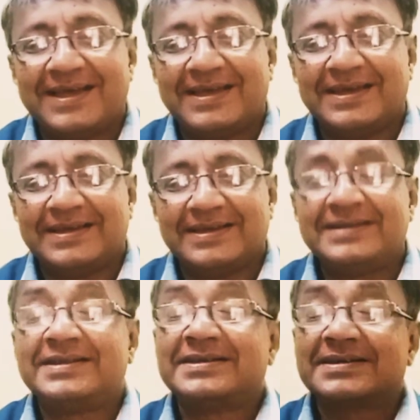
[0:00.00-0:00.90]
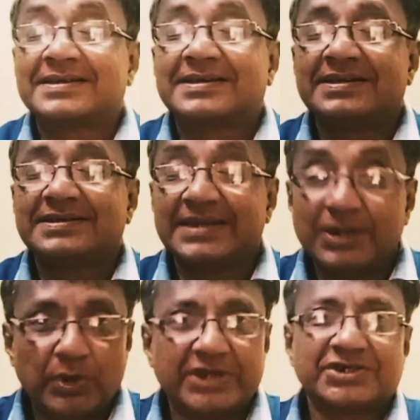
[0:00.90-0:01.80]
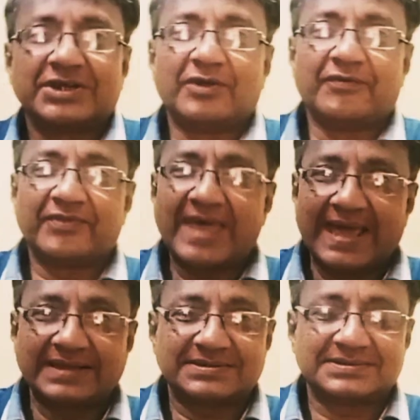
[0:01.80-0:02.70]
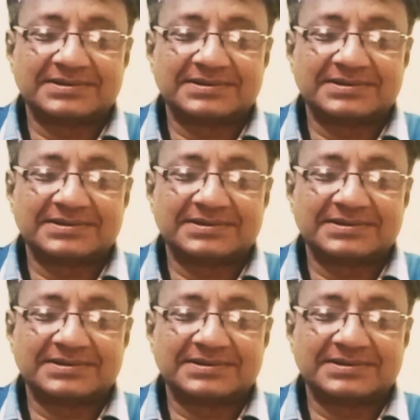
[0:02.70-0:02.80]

and uh, in continuation of that,